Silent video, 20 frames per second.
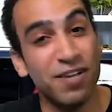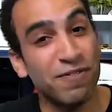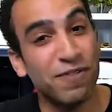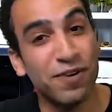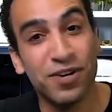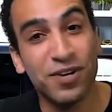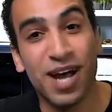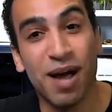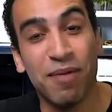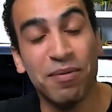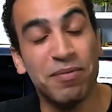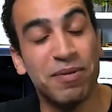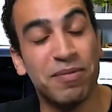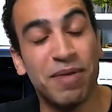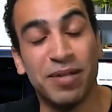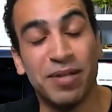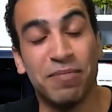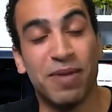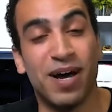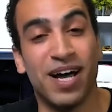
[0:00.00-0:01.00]
for your compliment
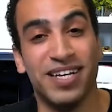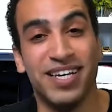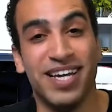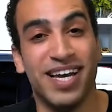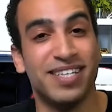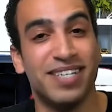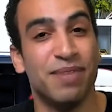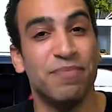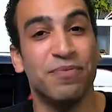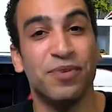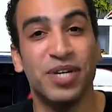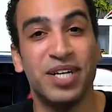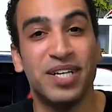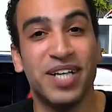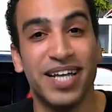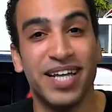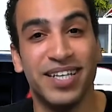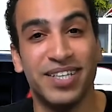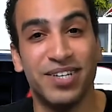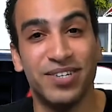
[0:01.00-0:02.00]
about the podcast. I'm really
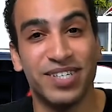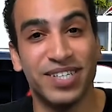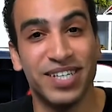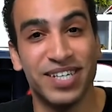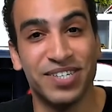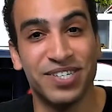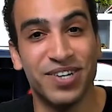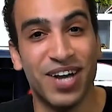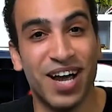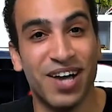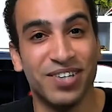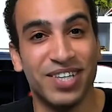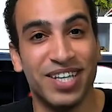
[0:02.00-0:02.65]
glad that there's a listener out